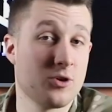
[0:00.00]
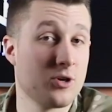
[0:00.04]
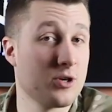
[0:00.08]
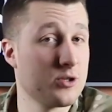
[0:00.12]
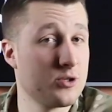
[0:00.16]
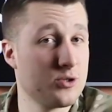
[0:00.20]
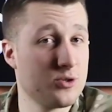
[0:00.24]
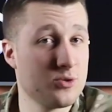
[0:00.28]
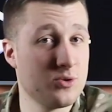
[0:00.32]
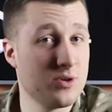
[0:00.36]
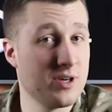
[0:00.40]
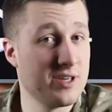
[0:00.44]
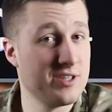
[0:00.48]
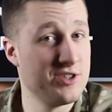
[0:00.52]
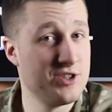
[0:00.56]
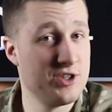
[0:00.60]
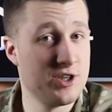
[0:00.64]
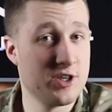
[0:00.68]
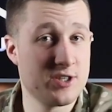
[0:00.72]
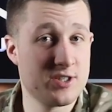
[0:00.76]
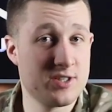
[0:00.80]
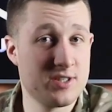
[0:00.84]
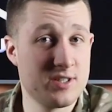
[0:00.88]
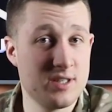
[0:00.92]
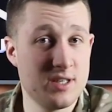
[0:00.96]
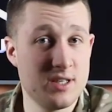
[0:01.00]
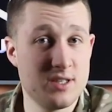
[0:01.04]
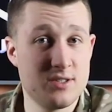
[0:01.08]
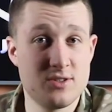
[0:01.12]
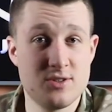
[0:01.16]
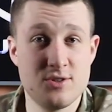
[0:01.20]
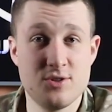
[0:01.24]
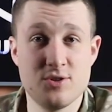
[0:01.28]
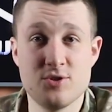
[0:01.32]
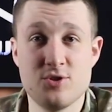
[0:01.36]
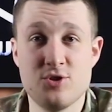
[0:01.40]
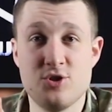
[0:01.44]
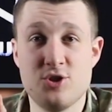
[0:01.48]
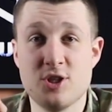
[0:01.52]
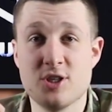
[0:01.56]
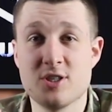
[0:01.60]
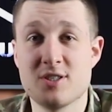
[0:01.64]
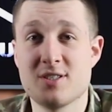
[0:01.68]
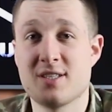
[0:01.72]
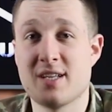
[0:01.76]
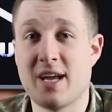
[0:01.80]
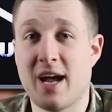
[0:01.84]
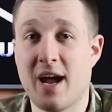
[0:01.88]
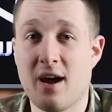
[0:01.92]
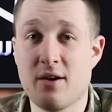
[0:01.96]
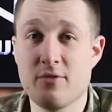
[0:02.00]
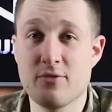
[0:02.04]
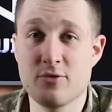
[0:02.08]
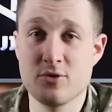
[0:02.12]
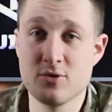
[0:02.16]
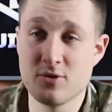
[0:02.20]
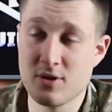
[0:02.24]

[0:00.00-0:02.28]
order to adjust these, you just have